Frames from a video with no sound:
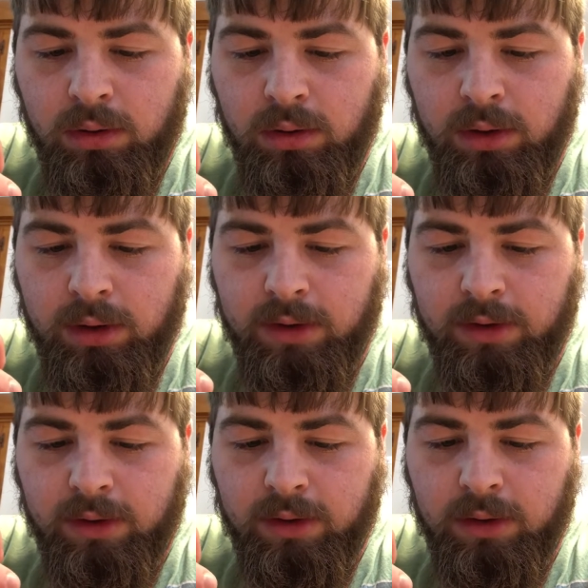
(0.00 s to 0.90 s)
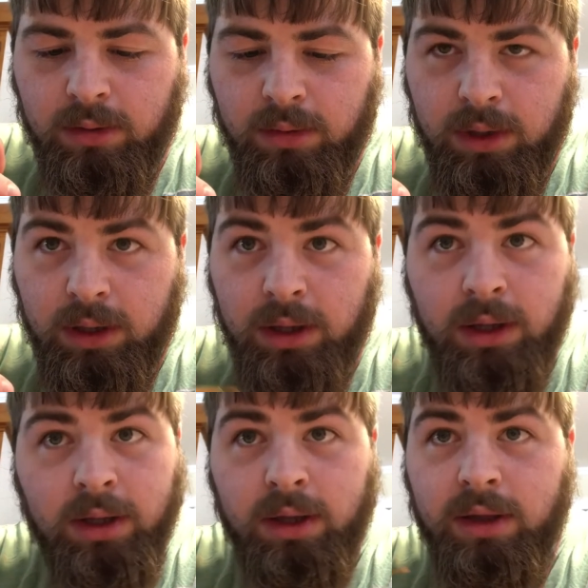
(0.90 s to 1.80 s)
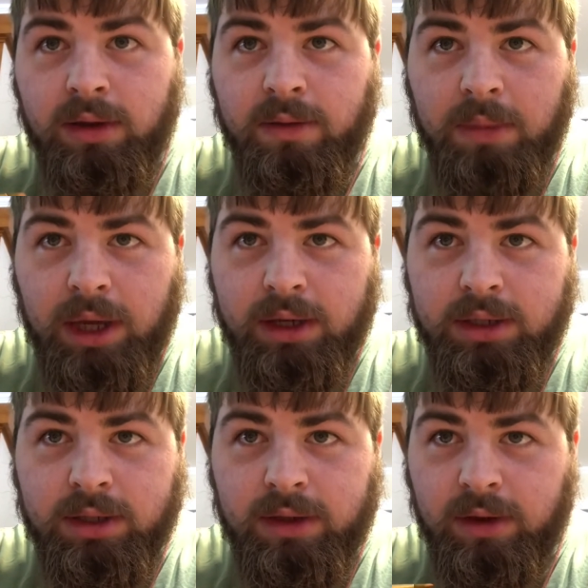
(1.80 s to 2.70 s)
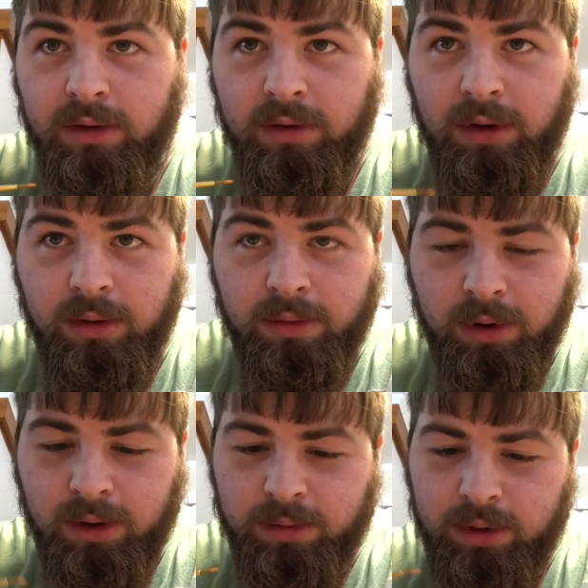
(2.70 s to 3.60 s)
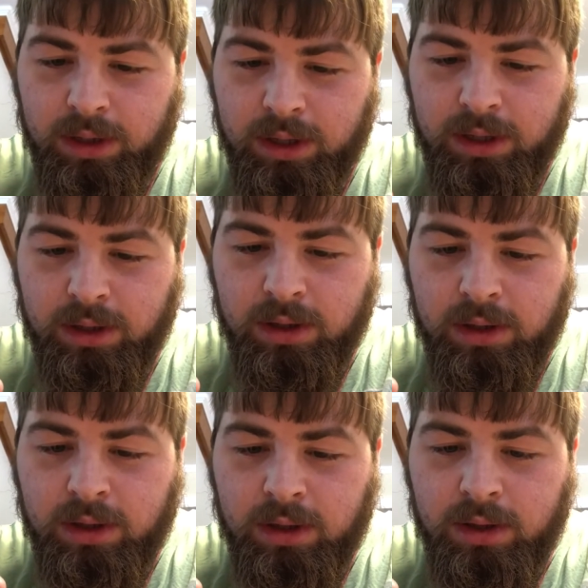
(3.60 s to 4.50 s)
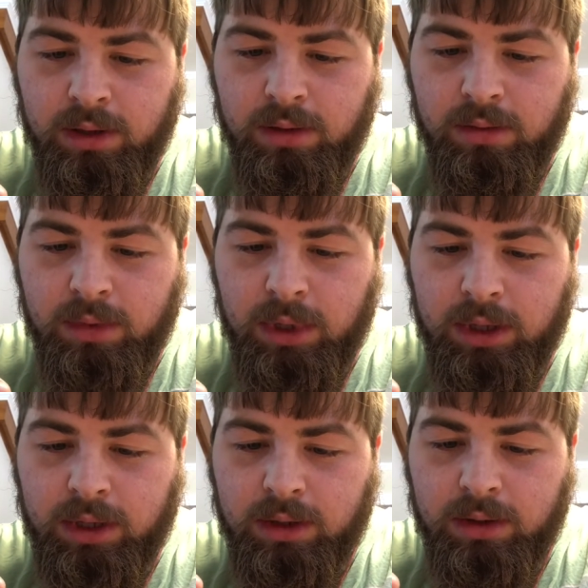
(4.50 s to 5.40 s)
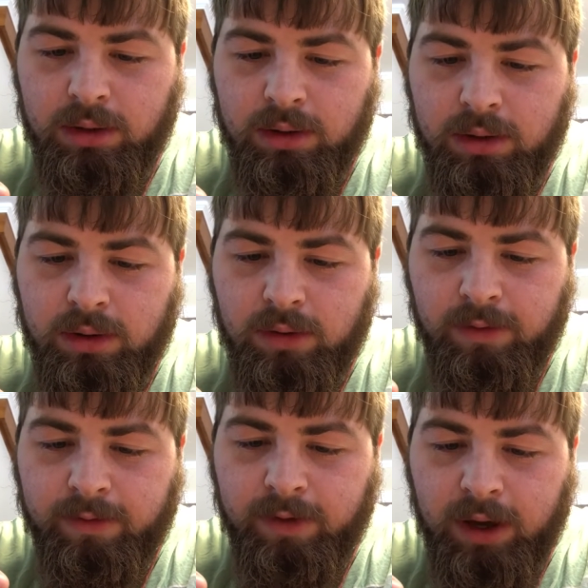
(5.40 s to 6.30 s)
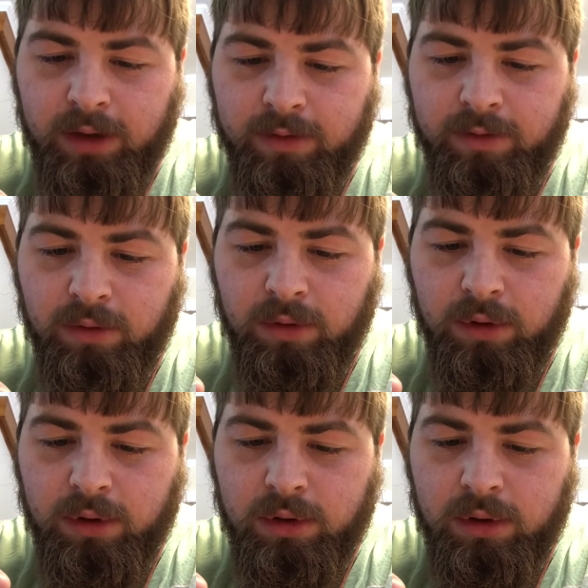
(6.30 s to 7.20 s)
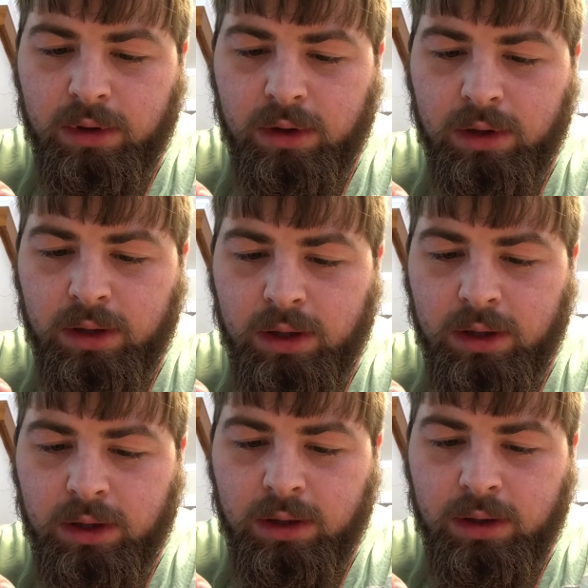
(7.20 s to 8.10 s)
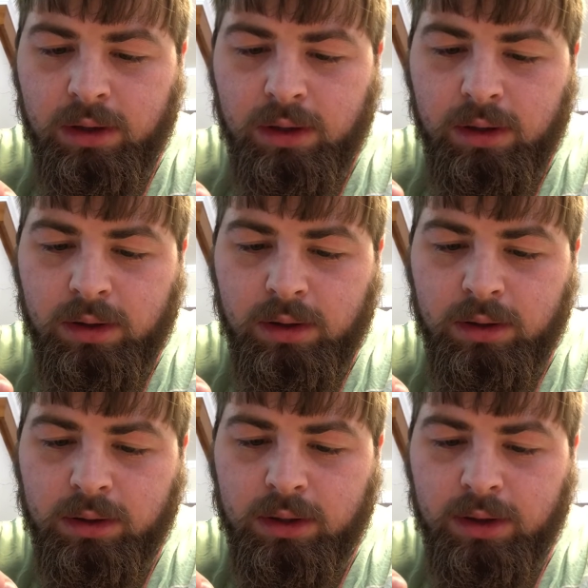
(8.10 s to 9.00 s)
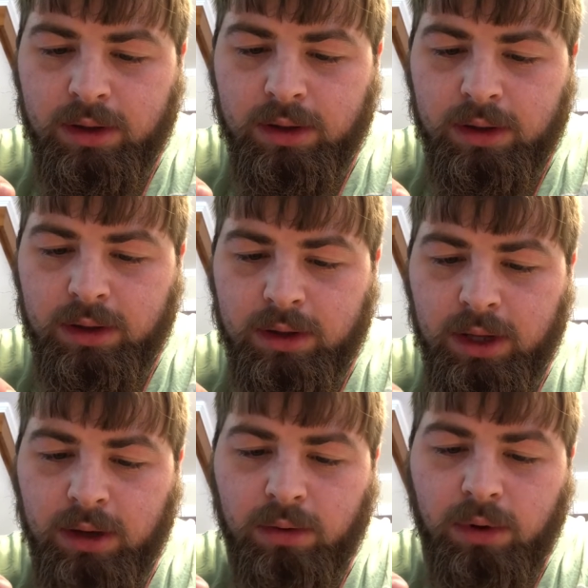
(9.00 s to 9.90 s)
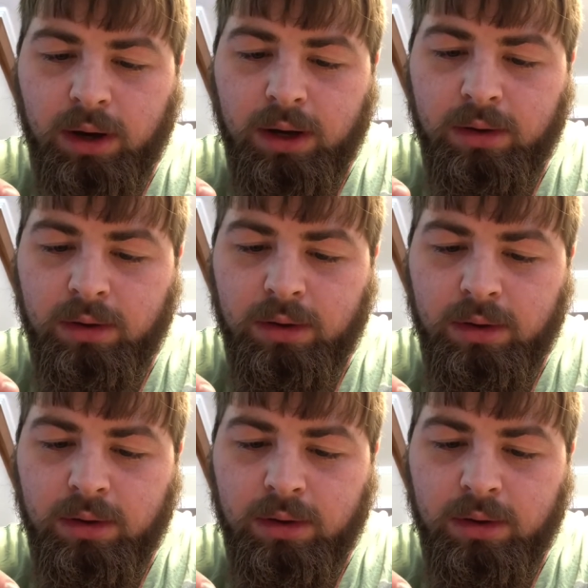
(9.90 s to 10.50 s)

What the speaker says: this is just going to be, this is patience, so I'll probably make it so it fast forwards because this is going to take a while.